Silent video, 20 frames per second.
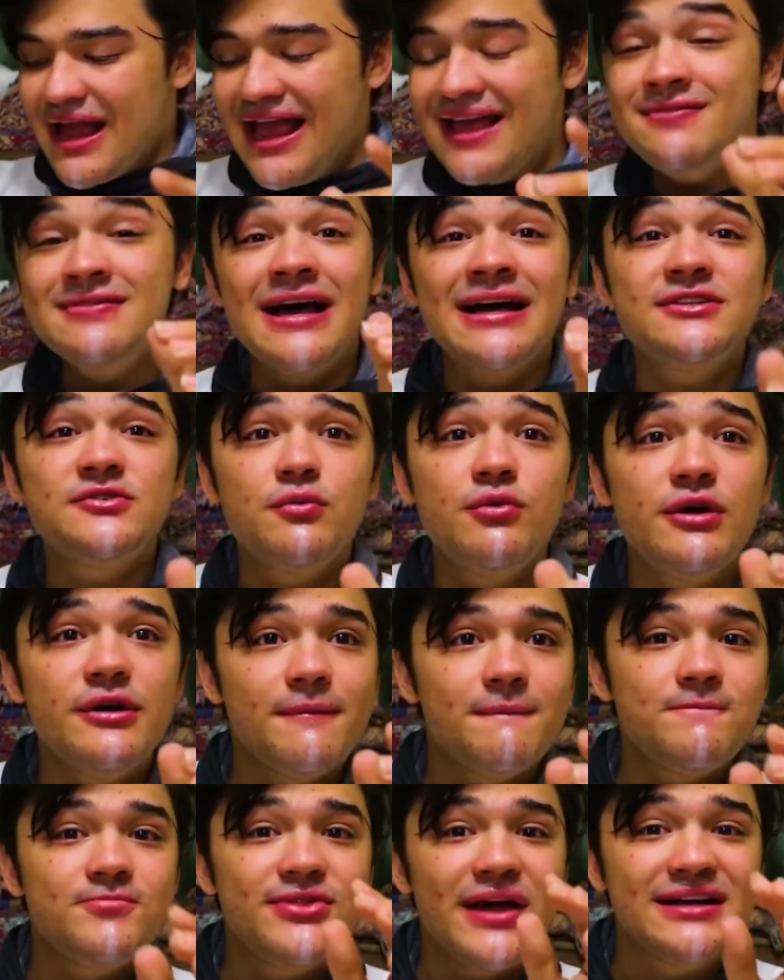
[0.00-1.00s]
And that's
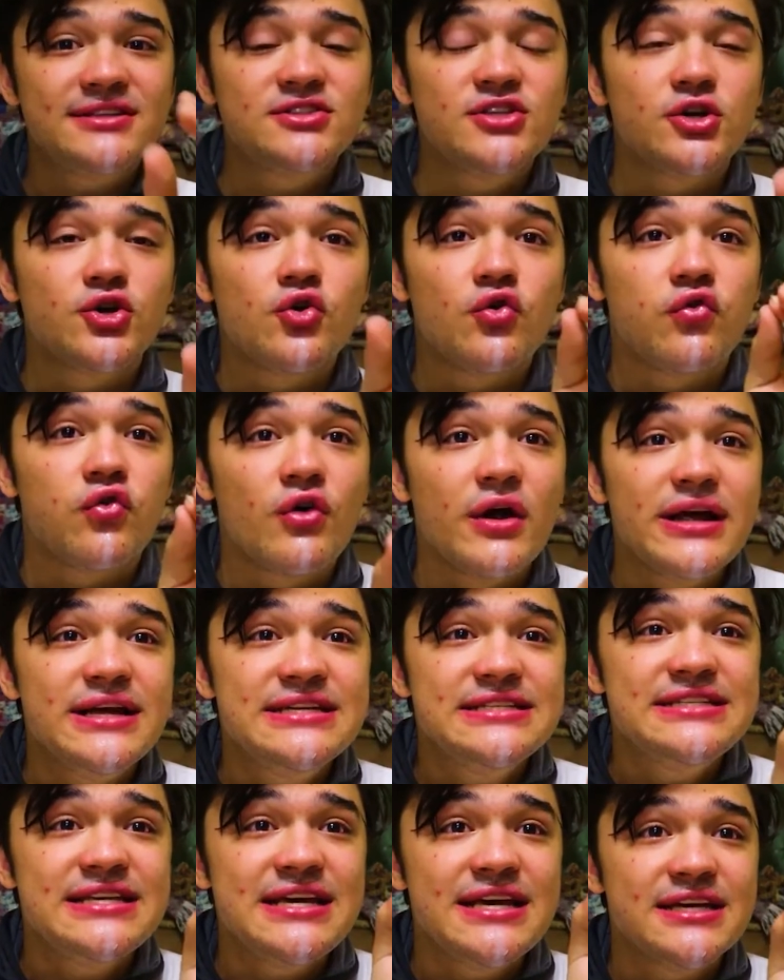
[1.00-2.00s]
the
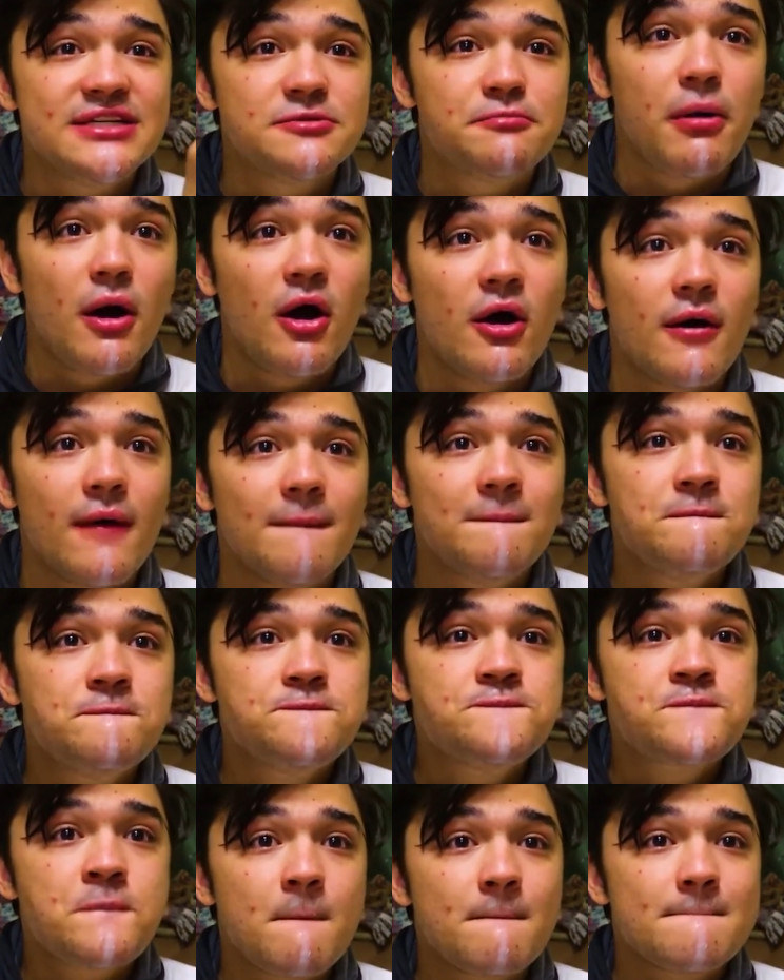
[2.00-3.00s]
craziest part. I think
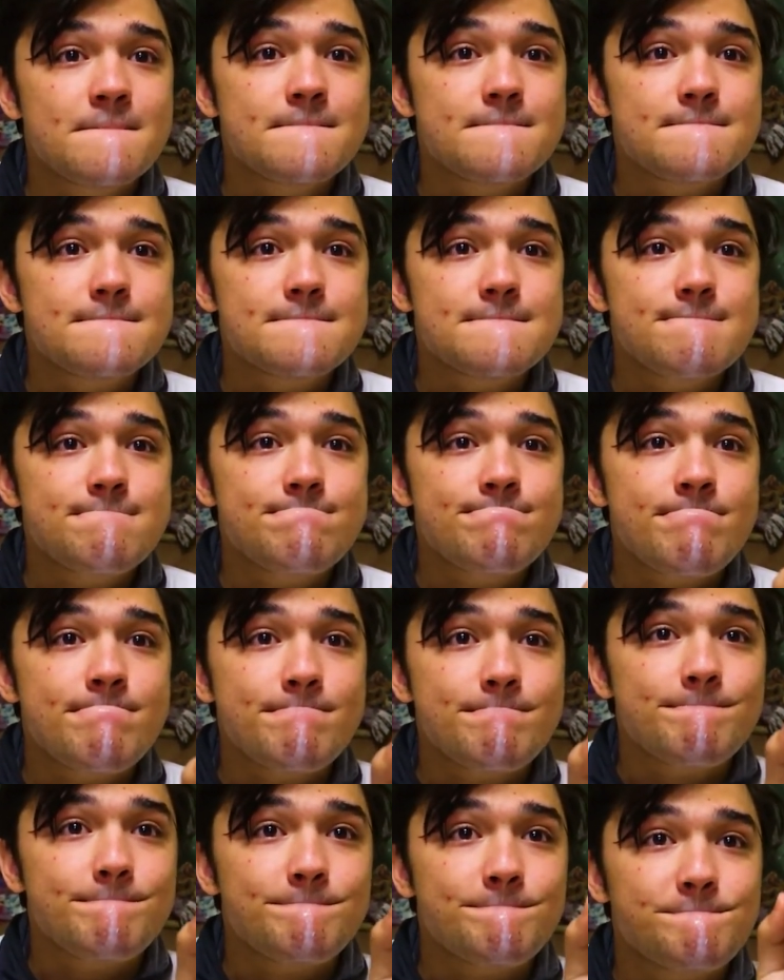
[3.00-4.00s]
you did better because you
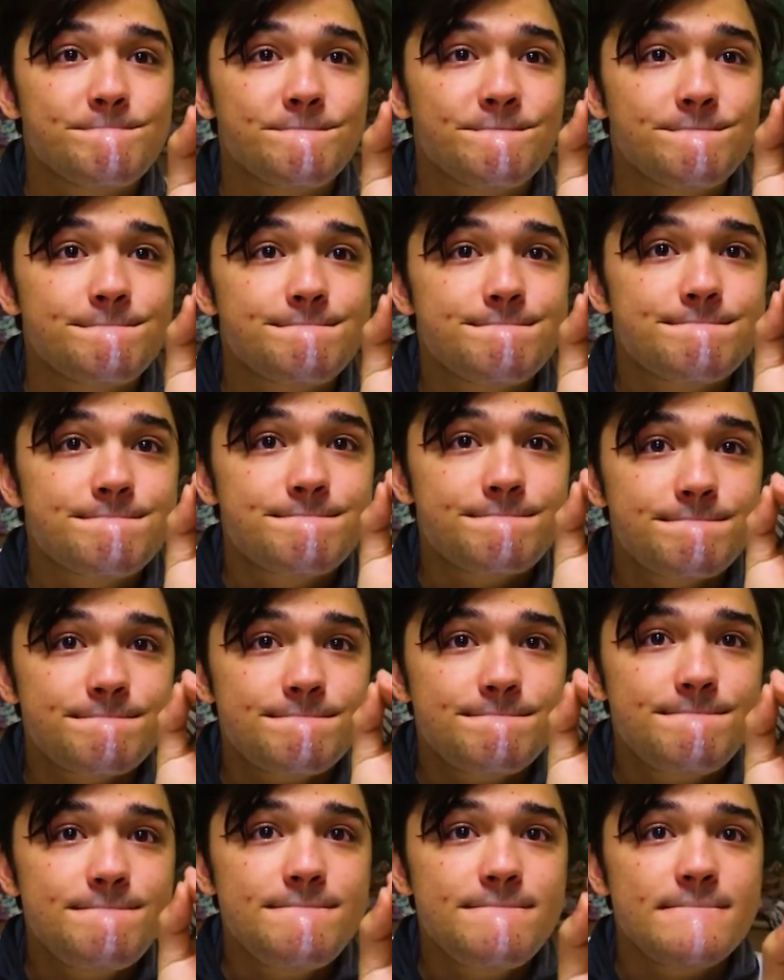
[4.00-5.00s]
kept it in your
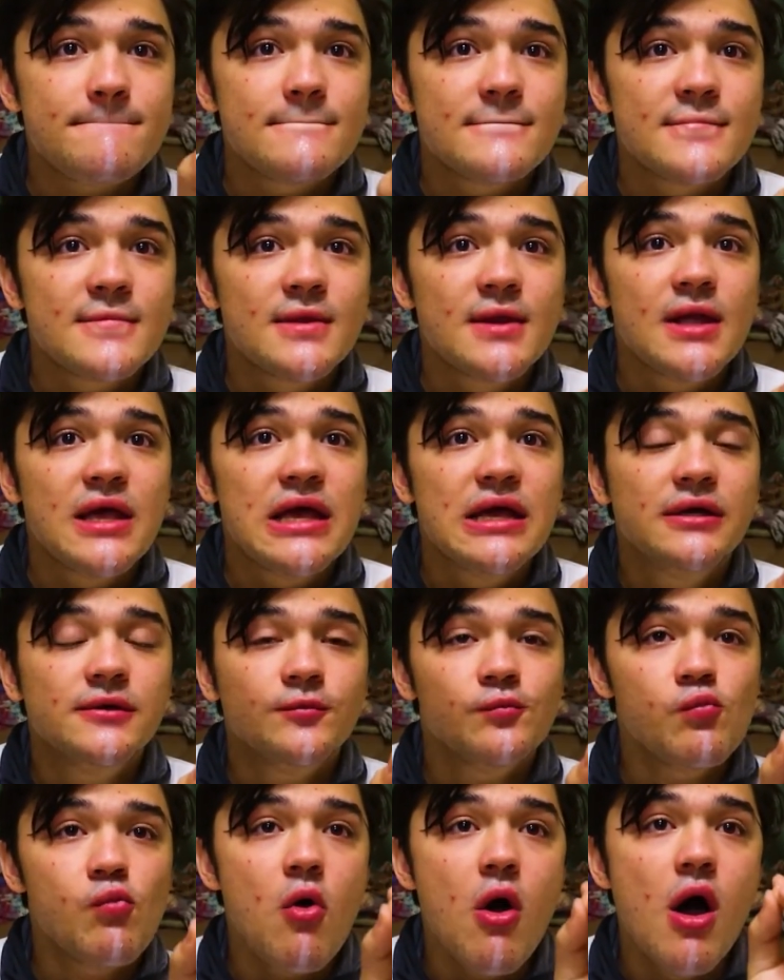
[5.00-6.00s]
mouth longer than
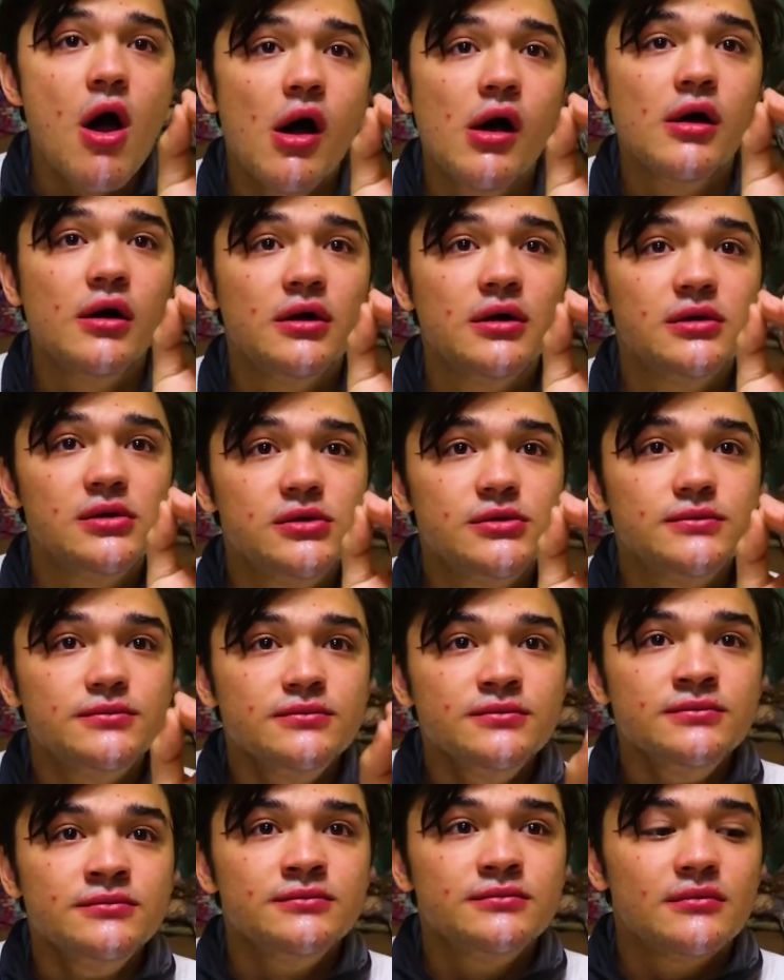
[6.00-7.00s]
normal people would
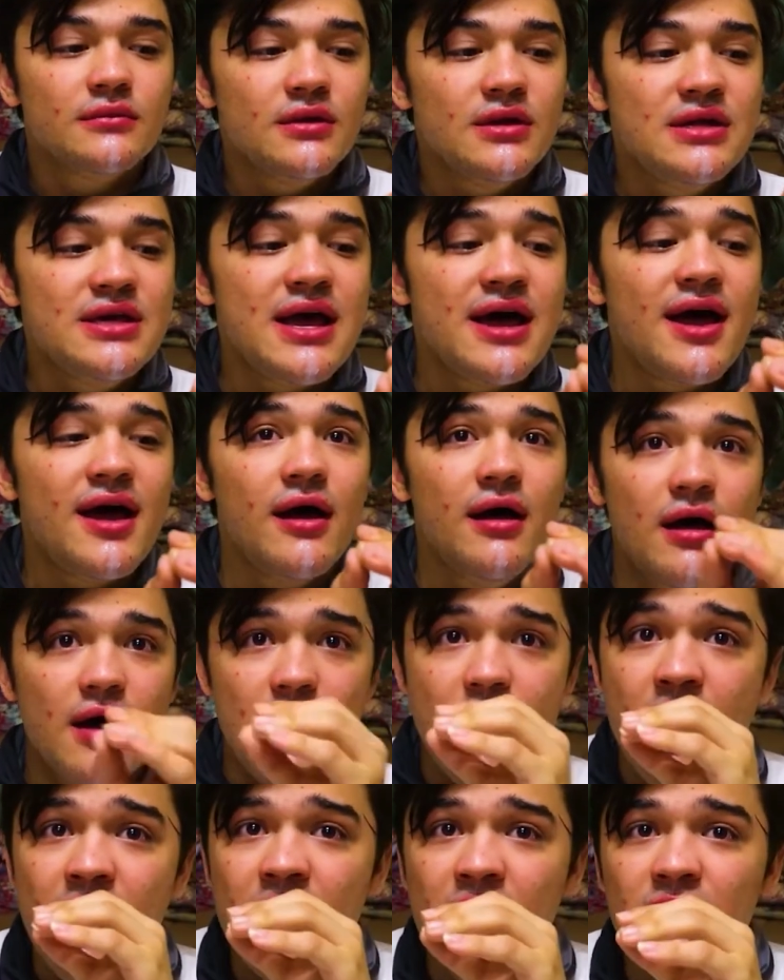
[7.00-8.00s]
do. They
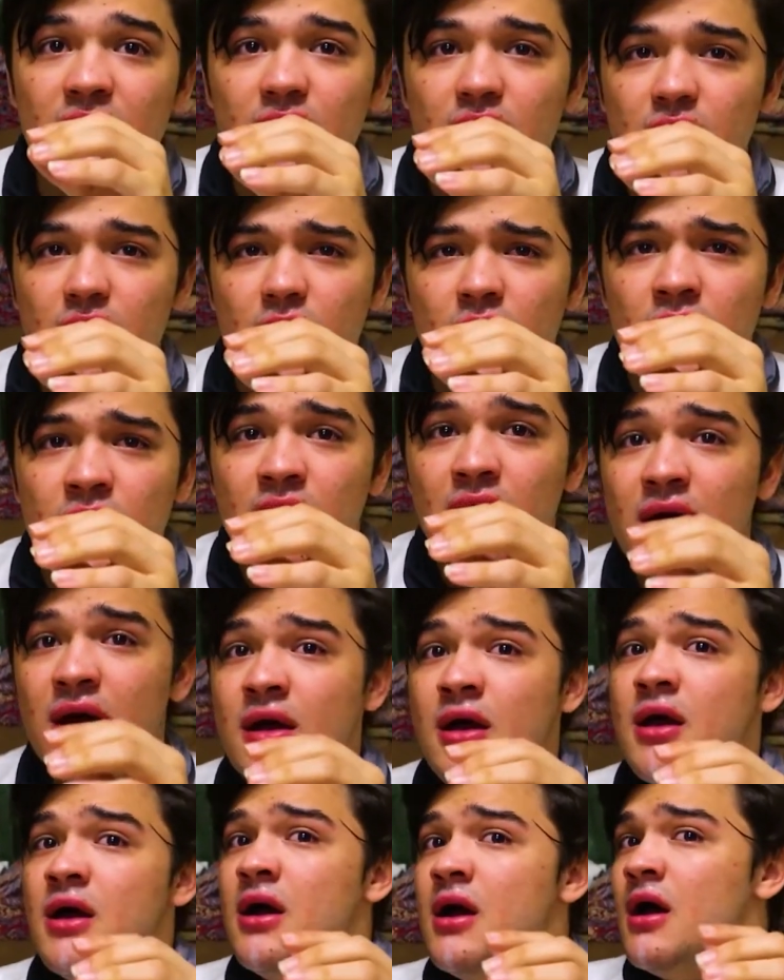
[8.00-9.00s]
normally eat it quick and
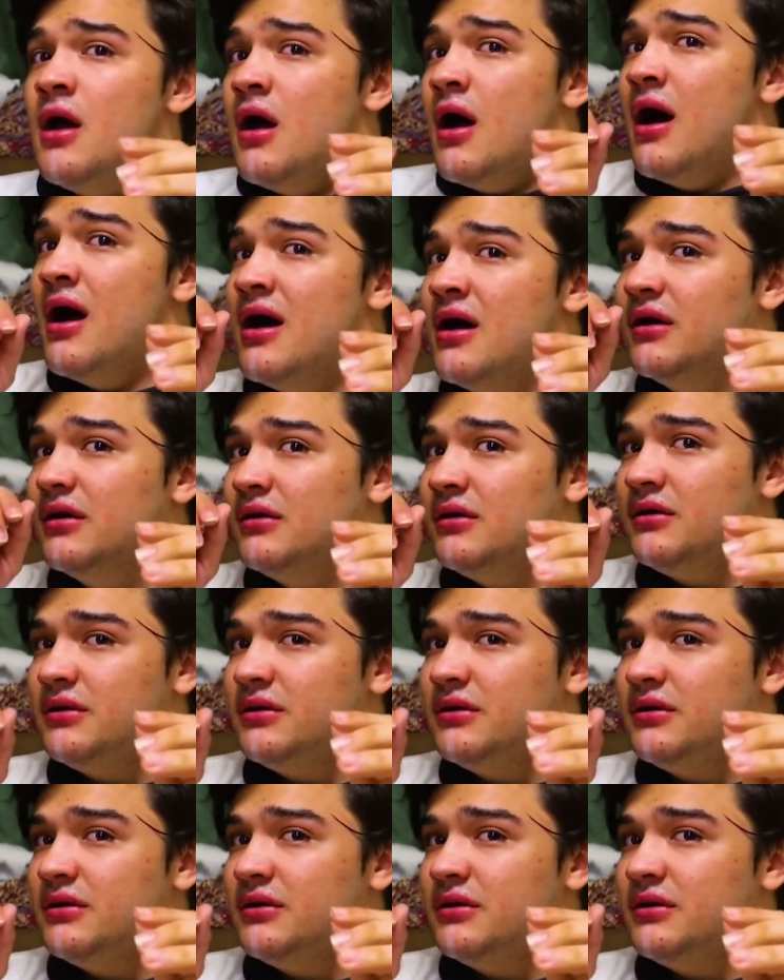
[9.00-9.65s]
then they swallow it.